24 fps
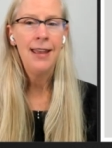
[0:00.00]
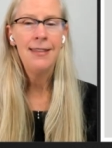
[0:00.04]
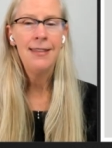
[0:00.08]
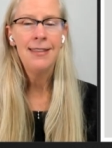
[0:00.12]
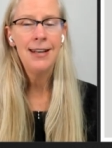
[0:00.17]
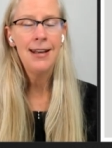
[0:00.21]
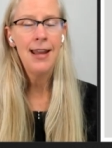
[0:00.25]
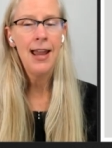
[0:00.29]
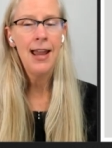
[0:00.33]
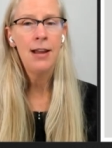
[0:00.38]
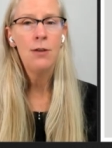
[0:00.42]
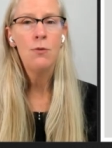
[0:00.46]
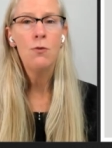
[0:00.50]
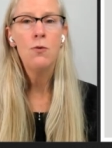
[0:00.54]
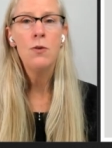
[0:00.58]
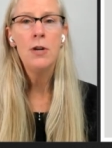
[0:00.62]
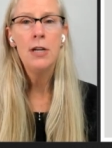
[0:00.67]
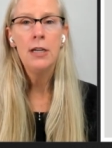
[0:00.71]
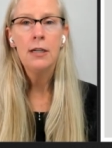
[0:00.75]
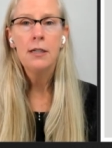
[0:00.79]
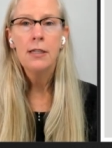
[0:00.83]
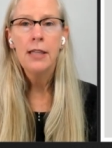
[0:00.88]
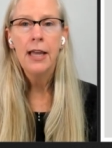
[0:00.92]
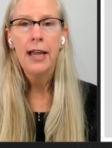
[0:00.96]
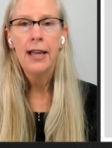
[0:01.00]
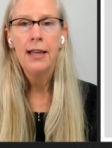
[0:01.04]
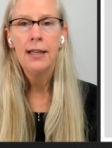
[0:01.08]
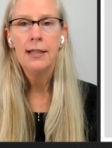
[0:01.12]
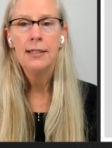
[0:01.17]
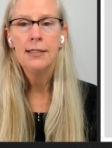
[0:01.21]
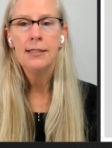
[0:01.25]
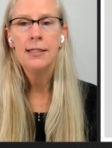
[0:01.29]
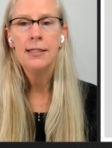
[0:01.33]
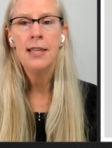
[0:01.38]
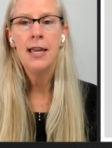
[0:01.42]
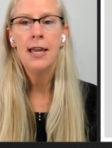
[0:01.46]
And then I
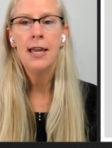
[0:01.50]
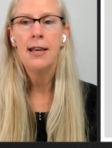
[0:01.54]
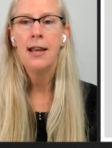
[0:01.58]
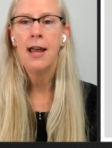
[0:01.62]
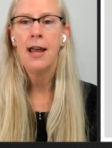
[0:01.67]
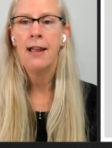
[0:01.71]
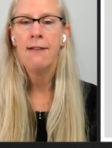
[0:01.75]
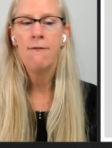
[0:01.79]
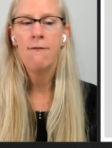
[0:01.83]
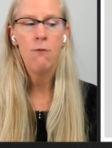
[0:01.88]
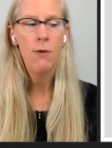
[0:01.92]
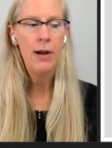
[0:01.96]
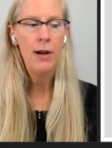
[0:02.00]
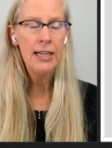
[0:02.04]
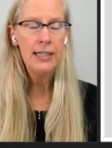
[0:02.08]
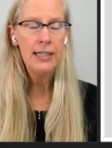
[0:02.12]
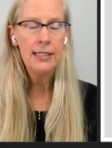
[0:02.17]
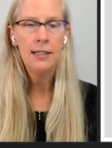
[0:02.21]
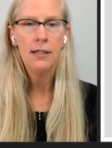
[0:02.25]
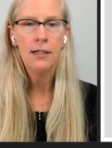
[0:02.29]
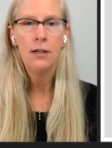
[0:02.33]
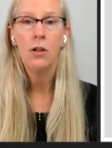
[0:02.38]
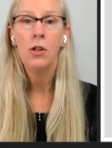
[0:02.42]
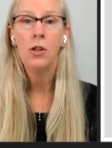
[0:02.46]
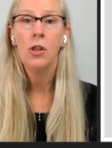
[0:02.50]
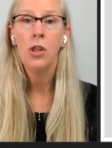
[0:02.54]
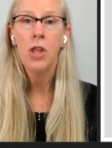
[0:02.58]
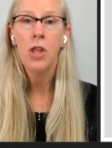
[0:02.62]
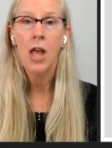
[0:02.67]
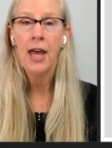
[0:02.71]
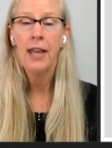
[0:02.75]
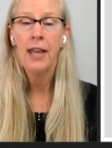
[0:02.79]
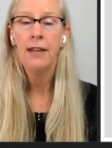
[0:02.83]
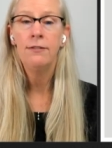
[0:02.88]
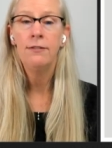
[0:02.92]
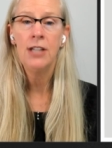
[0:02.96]
realized that I've wasted a
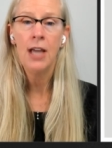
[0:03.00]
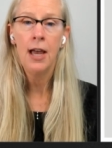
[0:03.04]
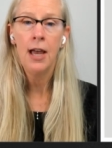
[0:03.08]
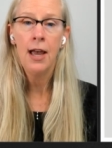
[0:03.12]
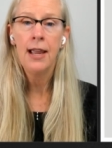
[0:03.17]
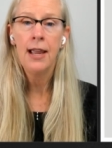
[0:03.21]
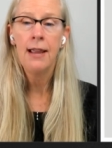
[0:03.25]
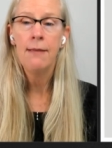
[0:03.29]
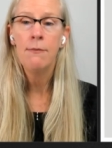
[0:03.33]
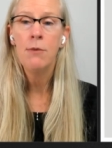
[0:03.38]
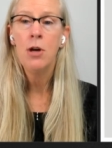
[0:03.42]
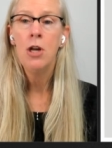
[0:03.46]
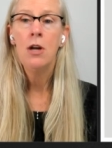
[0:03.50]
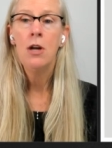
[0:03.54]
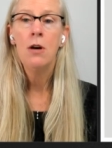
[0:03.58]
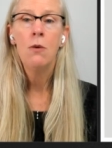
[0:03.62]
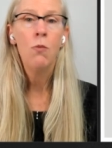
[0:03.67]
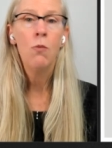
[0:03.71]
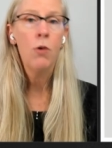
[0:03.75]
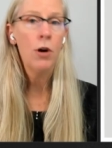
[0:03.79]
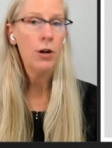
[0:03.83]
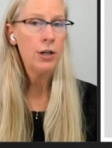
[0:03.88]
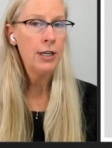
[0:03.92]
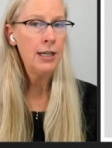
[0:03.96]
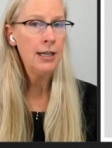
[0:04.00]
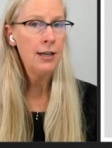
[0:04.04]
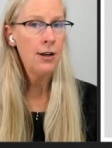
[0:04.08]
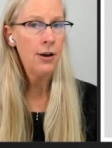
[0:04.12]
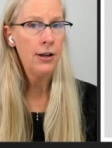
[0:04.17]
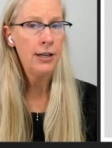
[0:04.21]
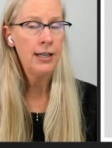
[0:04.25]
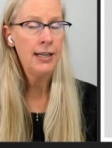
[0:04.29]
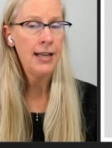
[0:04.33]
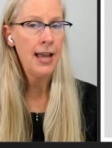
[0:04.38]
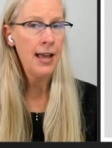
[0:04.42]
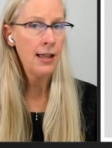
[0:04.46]
lot of time working
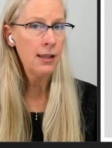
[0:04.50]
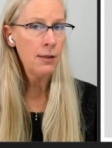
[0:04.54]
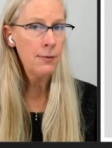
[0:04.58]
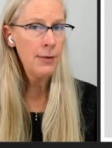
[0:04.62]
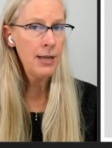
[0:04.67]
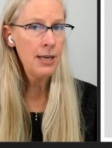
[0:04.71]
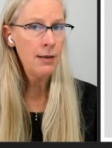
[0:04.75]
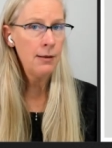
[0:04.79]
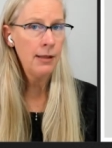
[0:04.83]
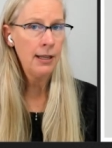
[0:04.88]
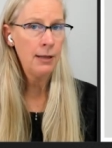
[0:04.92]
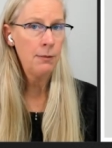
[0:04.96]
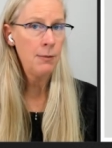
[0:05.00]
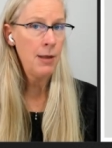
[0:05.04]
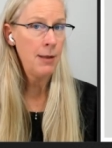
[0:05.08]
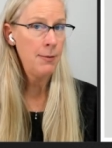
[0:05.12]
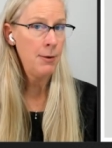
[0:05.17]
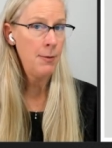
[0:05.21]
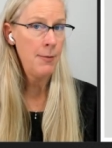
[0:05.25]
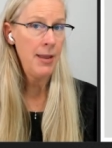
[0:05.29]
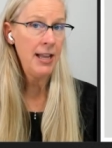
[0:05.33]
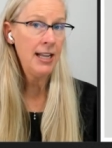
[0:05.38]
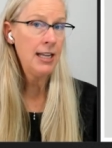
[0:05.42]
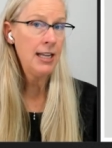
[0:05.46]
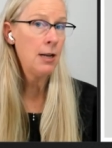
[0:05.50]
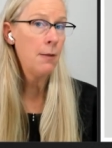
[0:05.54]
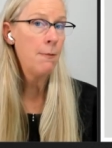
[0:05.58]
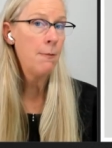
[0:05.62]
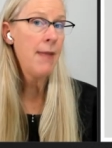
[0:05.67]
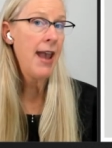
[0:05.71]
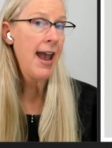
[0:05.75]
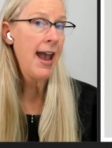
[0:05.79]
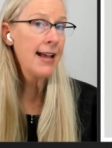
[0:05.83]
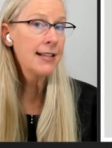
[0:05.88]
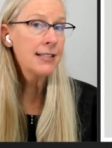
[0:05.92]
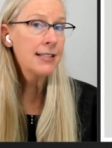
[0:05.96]
on an element, like maybe making a
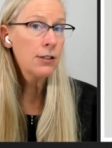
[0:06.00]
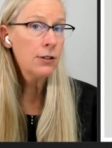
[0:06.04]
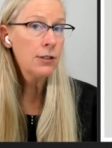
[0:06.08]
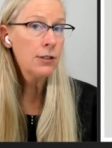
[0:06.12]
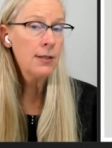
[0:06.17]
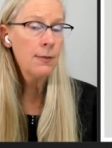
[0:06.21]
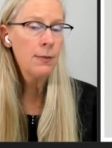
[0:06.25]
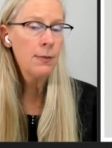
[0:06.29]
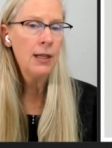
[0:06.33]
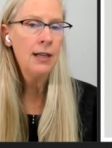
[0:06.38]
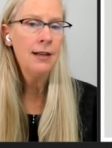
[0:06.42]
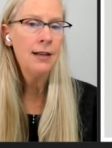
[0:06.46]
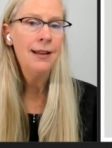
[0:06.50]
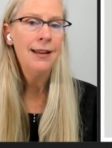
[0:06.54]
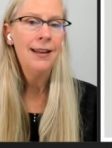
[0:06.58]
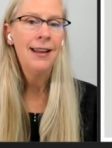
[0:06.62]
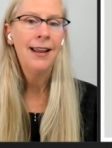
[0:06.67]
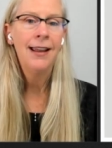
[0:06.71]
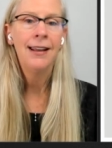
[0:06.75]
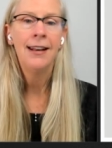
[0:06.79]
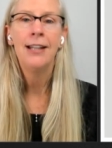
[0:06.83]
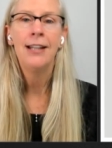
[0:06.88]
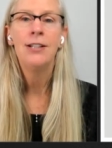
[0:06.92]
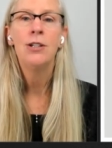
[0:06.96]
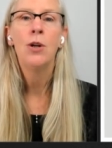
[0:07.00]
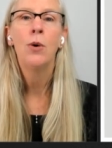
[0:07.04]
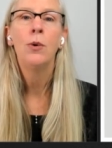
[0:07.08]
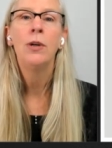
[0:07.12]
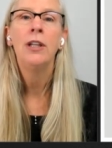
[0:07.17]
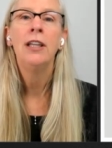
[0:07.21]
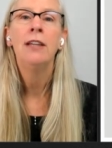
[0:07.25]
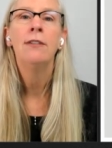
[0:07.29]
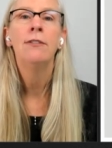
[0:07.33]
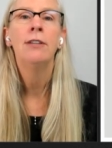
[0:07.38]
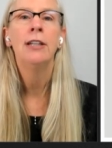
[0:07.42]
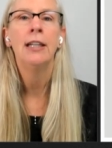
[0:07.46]
mask or something, and I
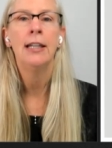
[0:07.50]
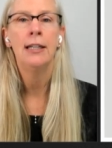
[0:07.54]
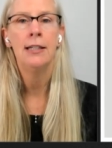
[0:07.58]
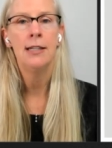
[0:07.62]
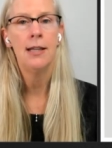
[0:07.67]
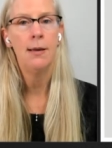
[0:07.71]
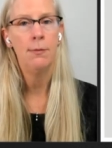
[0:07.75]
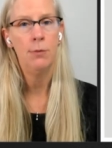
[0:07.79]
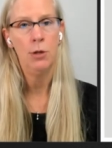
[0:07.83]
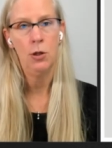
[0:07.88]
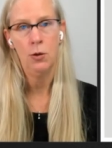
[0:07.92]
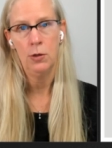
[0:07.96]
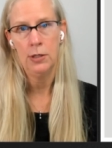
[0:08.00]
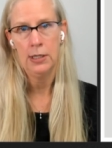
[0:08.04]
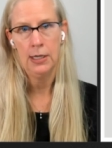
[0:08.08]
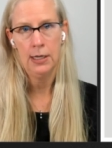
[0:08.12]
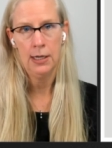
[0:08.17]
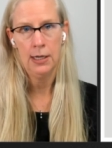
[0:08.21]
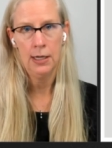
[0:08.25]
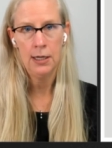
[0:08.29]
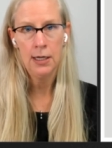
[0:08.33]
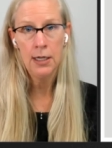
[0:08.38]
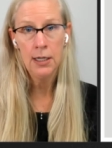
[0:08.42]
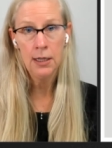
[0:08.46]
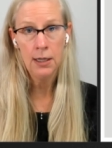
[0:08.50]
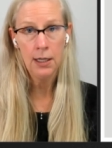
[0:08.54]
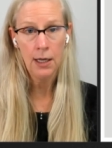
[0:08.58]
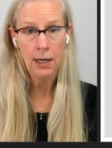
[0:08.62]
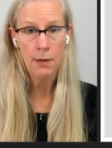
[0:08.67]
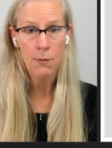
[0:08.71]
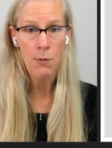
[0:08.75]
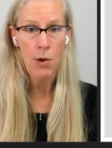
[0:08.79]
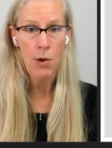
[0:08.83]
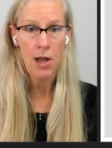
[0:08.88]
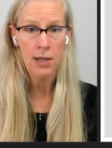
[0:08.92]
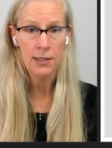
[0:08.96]
don't even end up using it in the
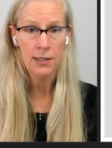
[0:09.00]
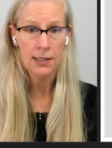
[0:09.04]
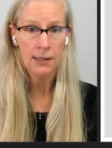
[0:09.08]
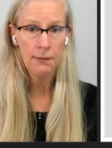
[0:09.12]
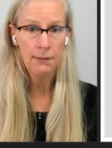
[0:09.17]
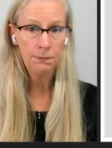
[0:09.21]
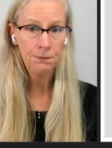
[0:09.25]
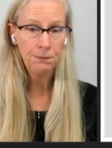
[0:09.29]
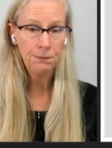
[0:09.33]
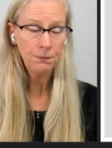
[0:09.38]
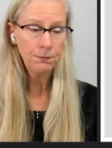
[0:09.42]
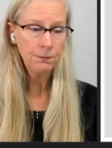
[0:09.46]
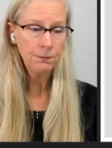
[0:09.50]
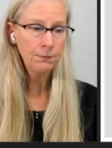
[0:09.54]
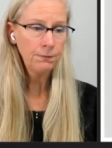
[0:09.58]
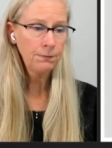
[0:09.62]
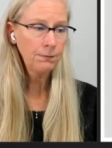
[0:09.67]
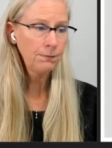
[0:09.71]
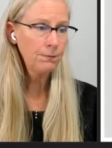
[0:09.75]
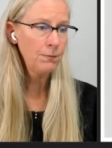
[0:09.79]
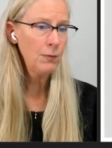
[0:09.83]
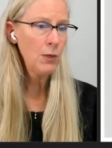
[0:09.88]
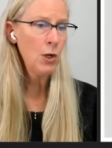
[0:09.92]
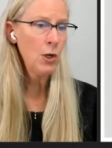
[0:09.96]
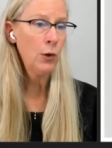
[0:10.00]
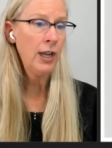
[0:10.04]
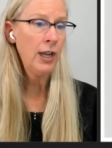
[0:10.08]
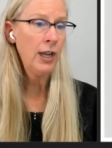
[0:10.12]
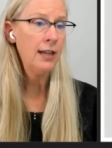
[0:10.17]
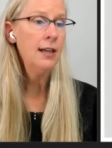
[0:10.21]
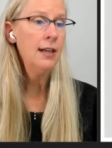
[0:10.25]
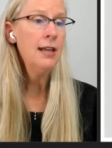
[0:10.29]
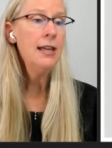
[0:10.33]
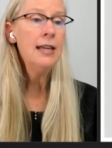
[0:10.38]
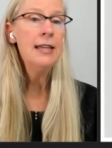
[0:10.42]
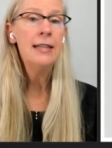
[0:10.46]
composite. Okay,